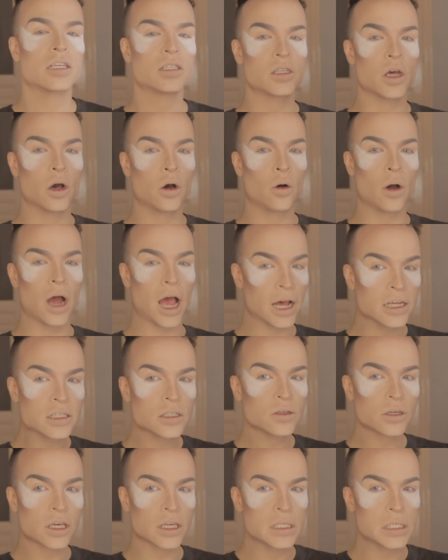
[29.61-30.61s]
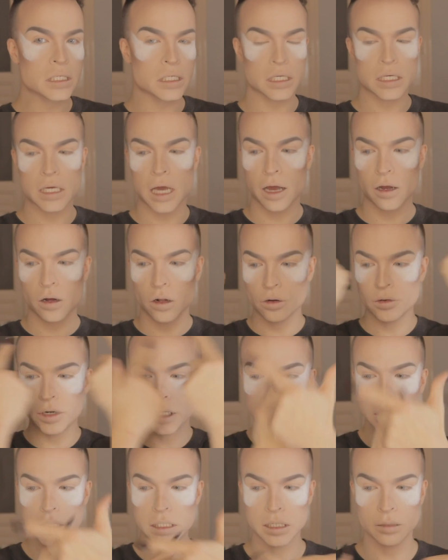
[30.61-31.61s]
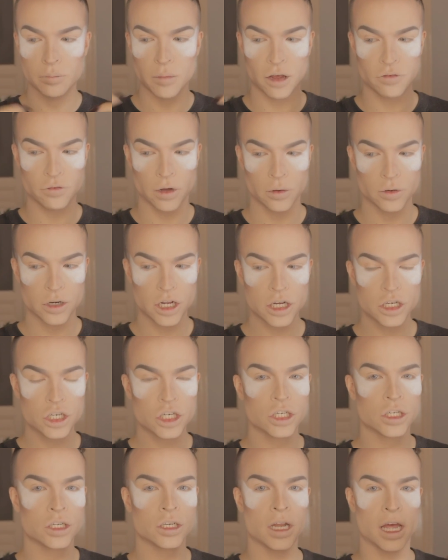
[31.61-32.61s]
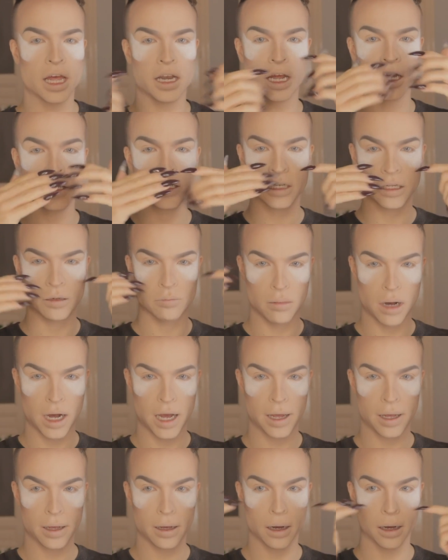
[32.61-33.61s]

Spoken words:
So as you can see, I already did my foundation and I did my